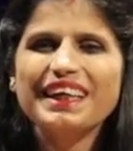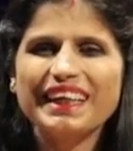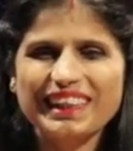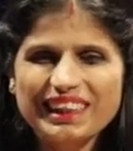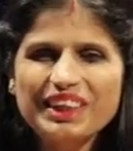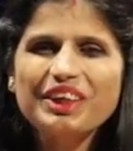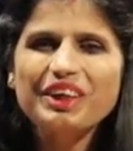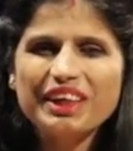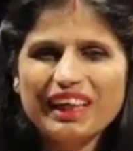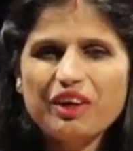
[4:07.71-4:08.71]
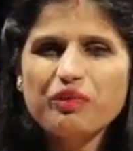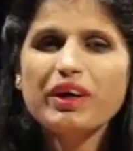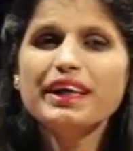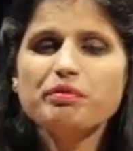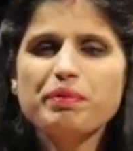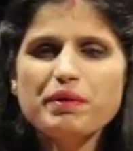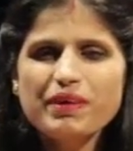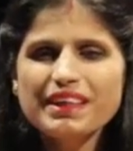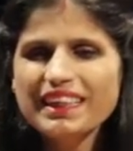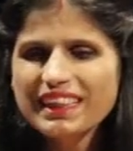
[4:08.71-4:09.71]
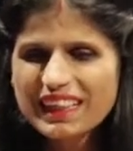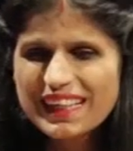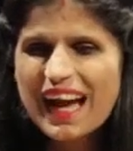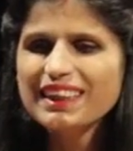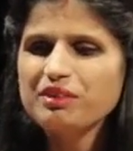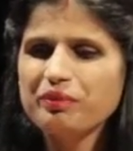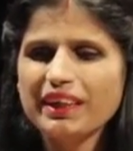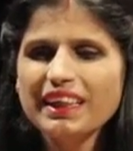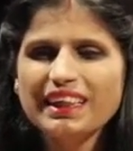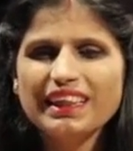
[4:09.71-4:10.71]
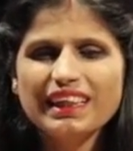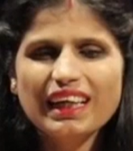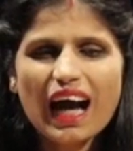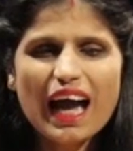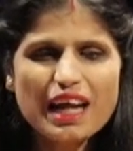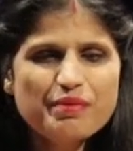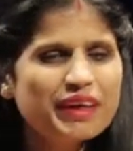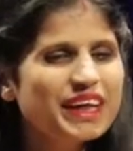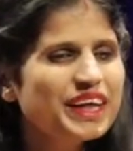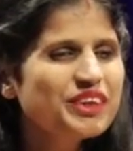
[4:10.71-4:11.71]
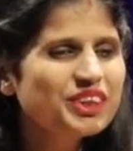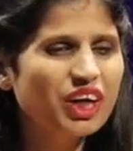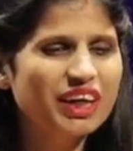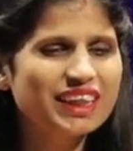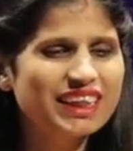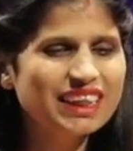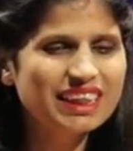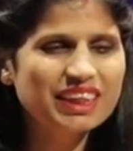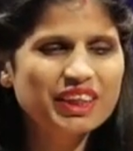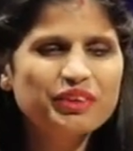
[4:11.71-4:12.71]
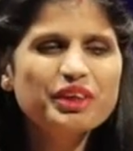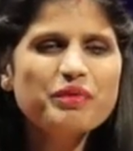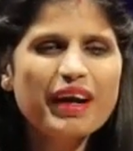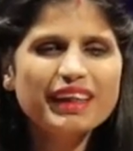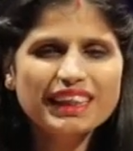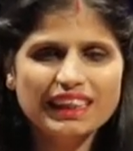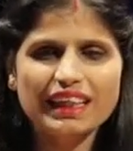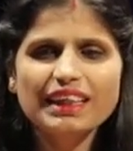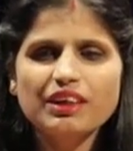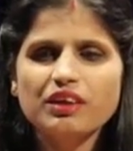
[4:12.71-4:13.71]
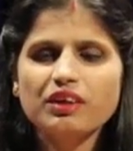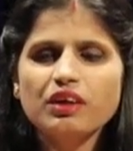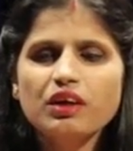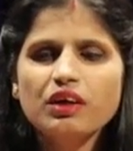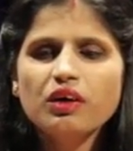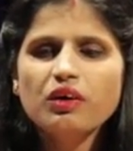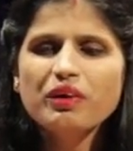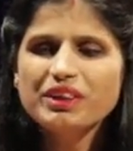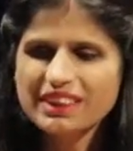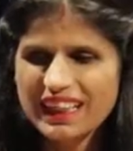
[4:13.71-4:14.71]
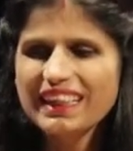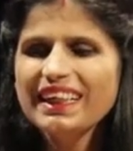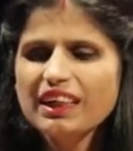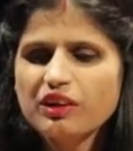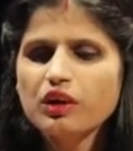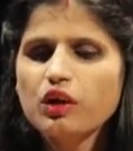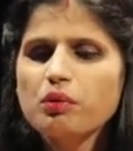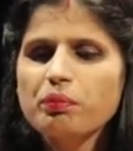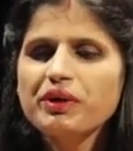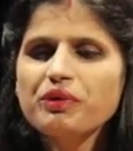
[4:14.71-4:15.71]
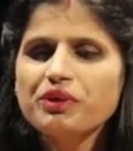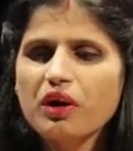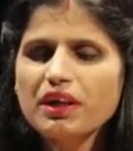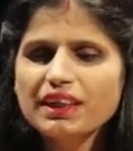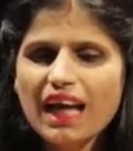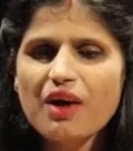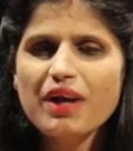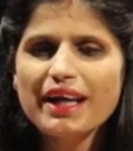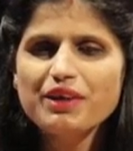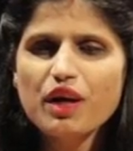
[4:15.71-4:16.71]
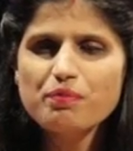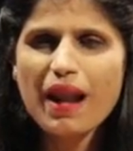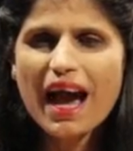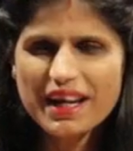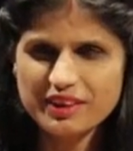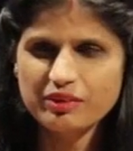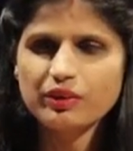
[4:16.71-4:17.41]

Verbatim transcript: okay, so when people recognize me, I am a radio jockey. You know what they said? Oh, really? But you don't sound like you are blind.